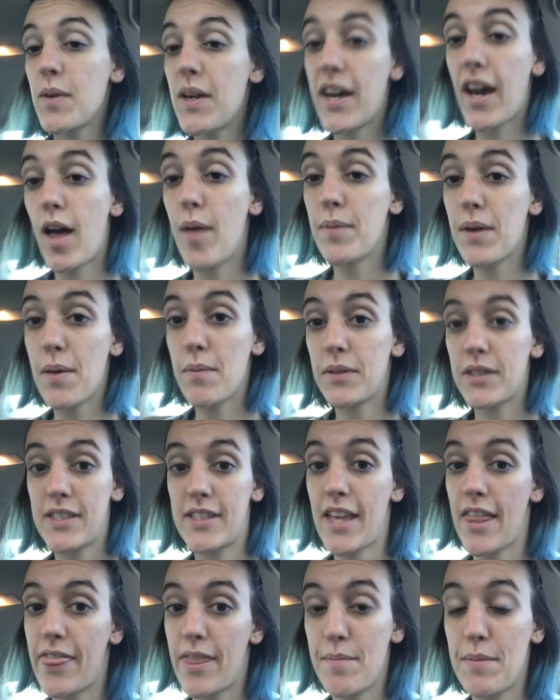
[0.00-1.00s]
week I'll be able to
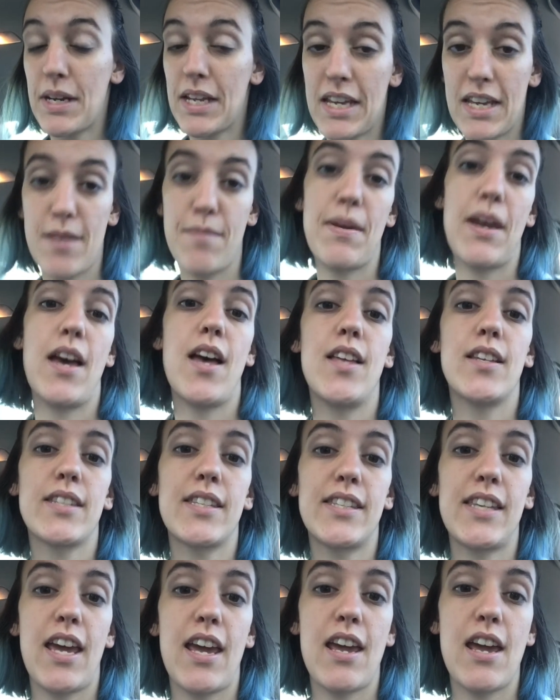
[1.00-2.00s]
send them an email
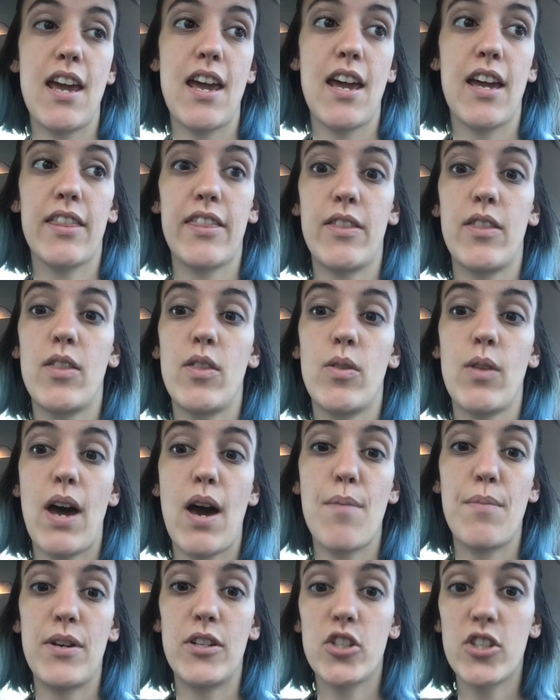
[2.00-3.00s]
saying
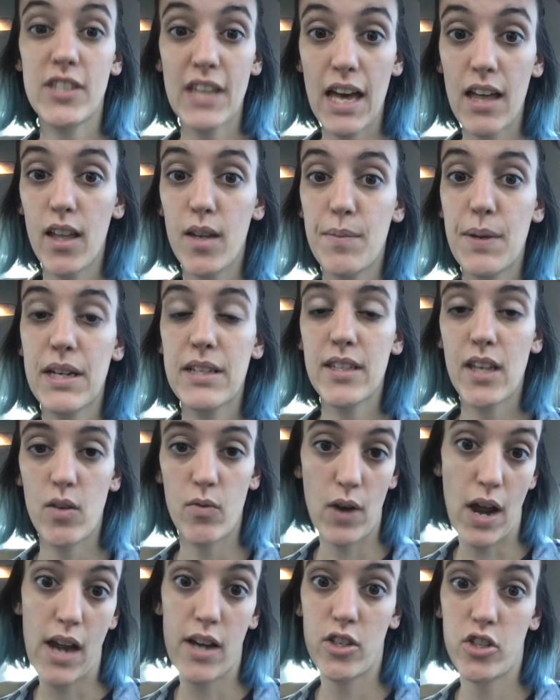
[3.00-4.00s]
how much salad mix
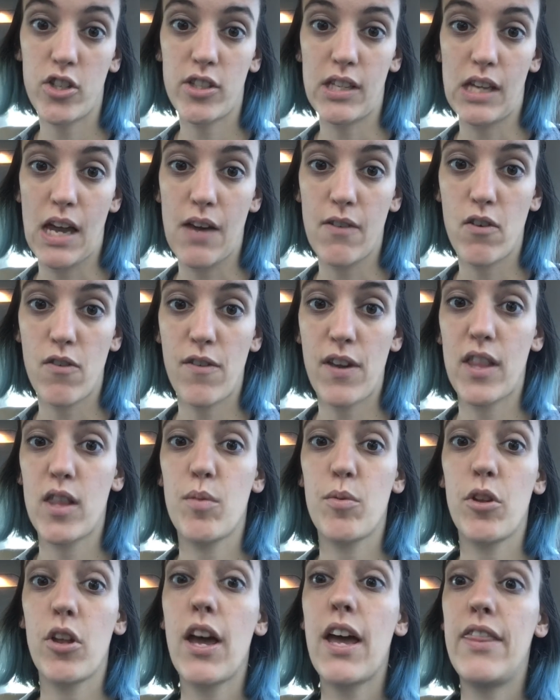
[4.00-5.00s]
and radishes I have
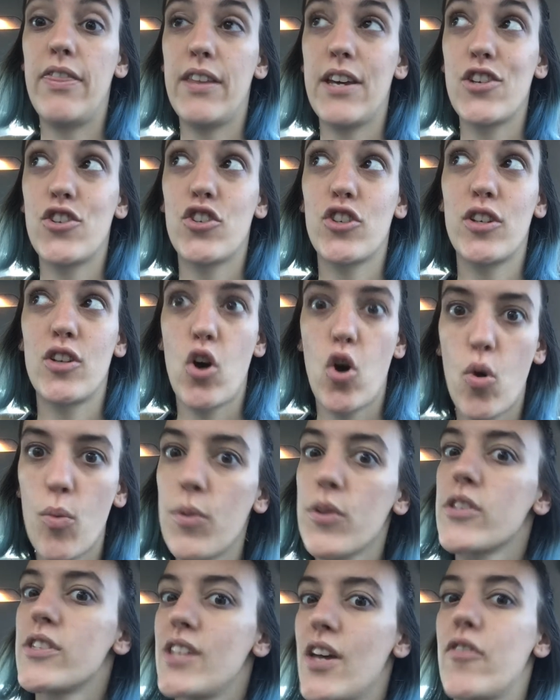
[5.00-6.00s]
available, and they should
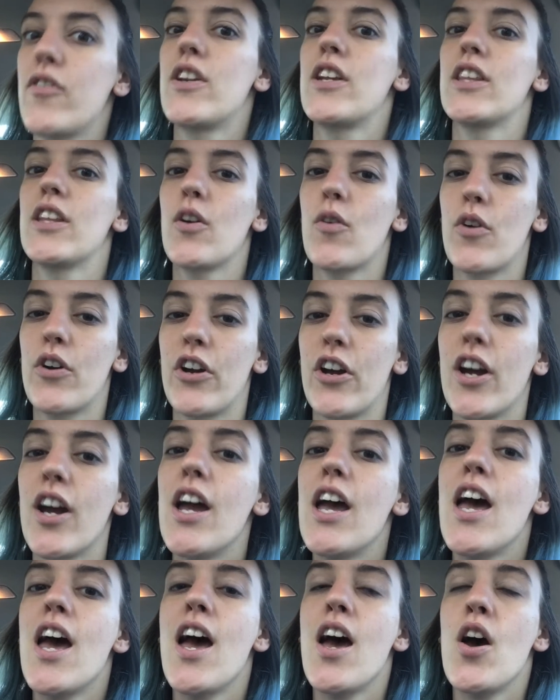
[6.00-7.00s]
almost definitely order,
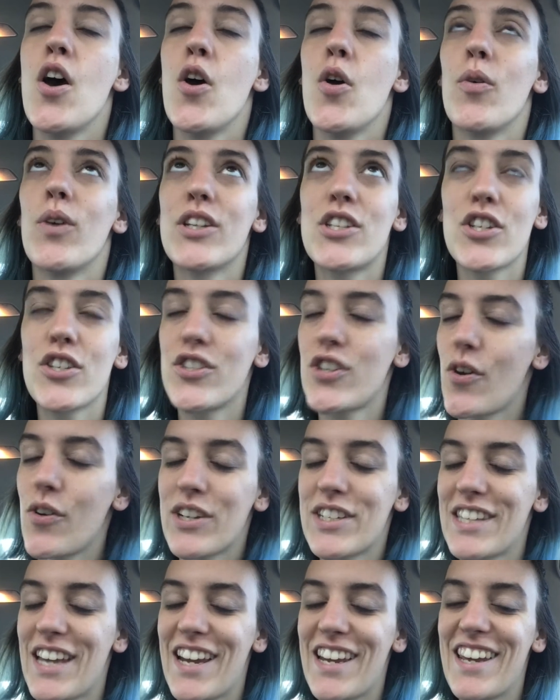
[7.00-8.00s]
which is so
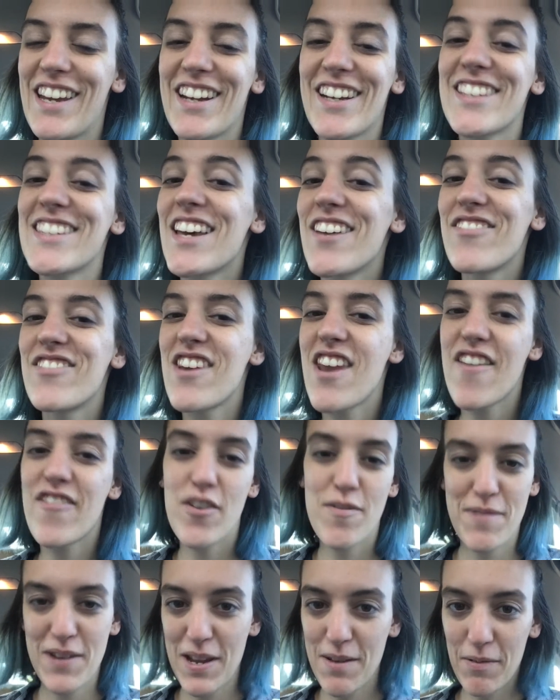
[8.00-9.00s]
exciting because I've
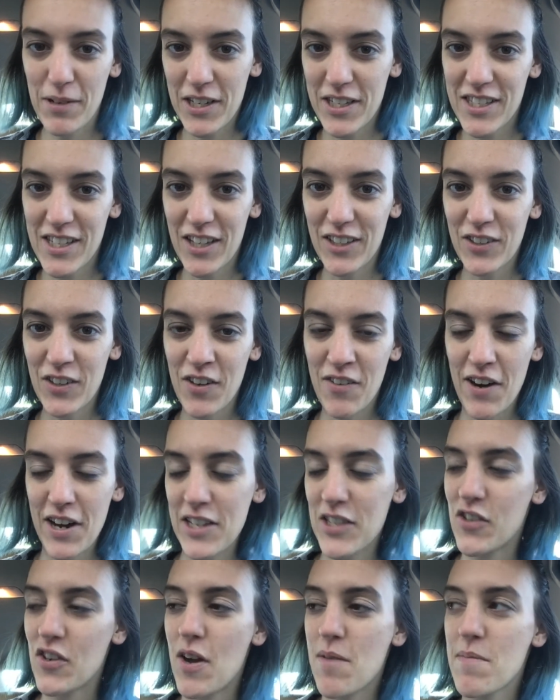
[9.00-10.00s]
never been able to sell to a
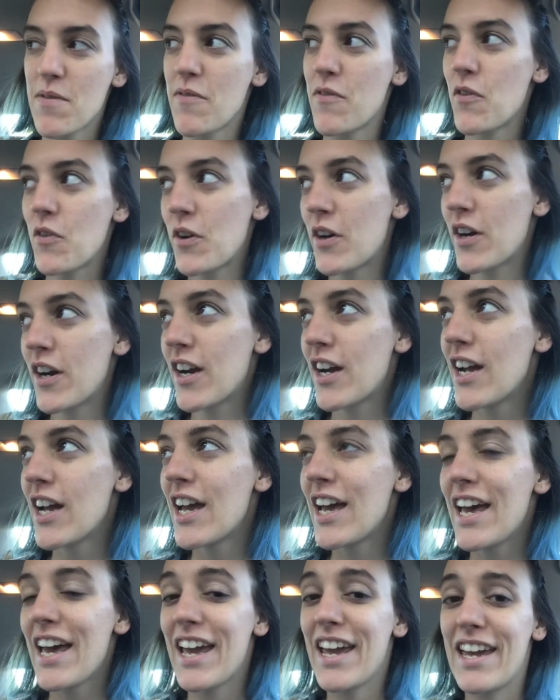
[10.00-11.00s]
restaurant before,
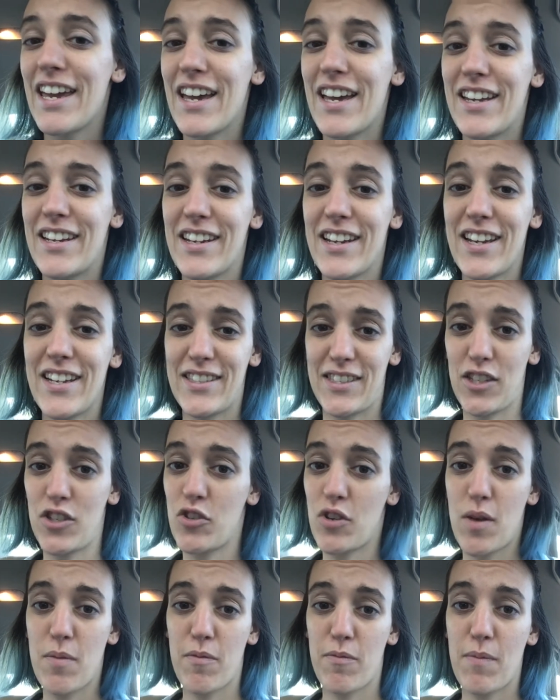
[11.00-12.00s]
and it's a
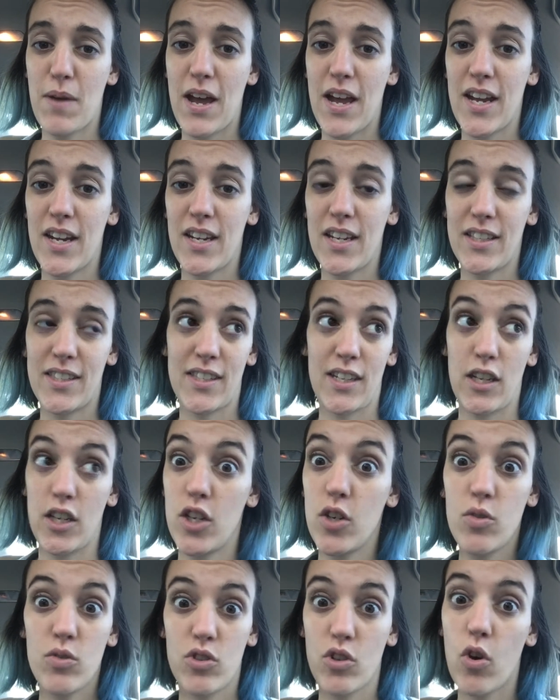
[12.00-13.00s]
dream of mine. It's a
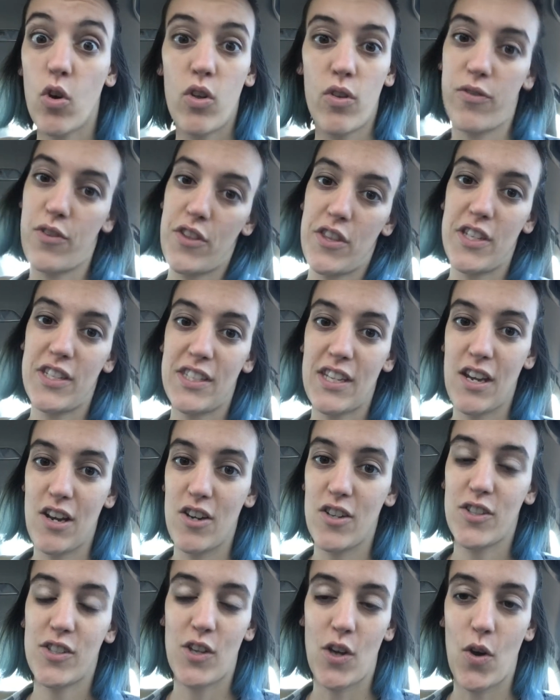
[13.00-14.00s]
huge goal for this
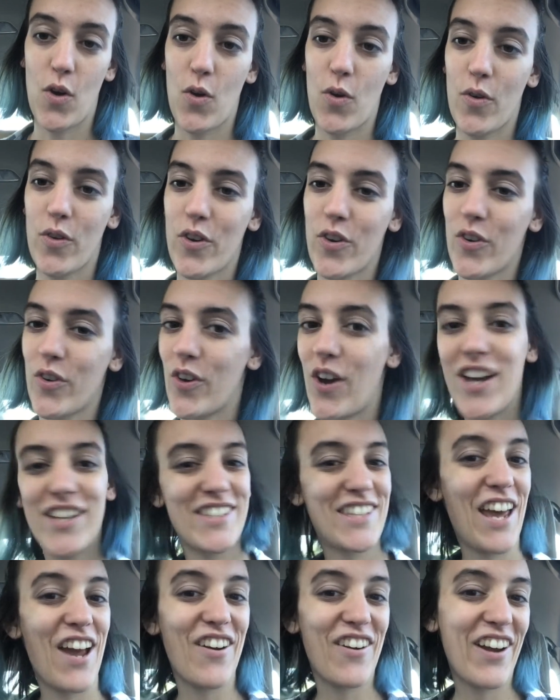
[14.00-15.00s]
year, so cross
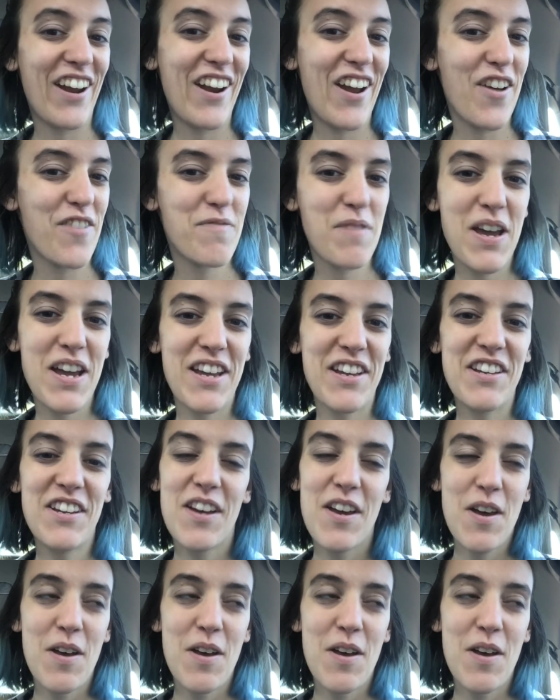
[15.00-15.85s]
that right off my